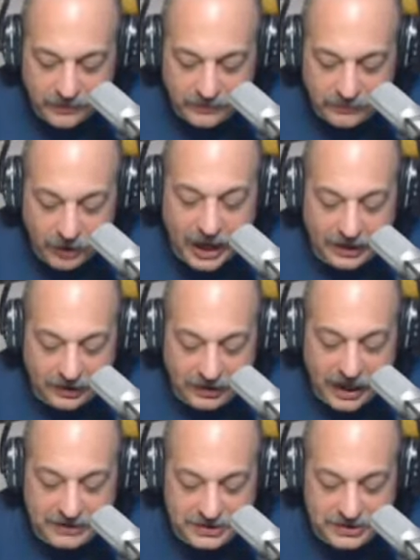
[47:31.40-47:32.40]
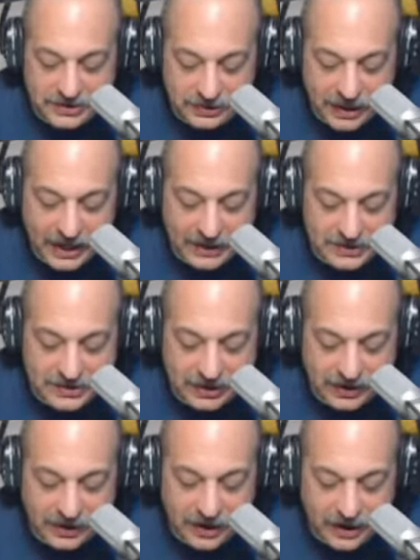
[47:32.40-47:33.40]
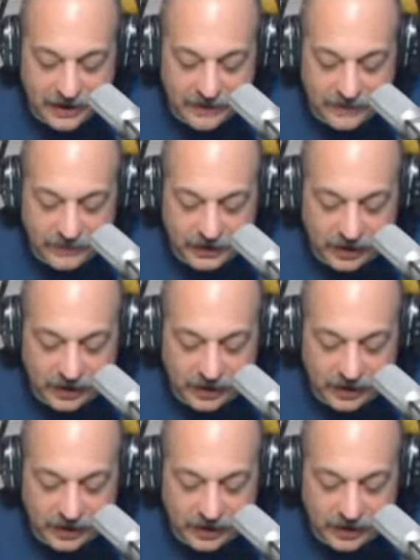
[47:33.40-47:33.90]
that's the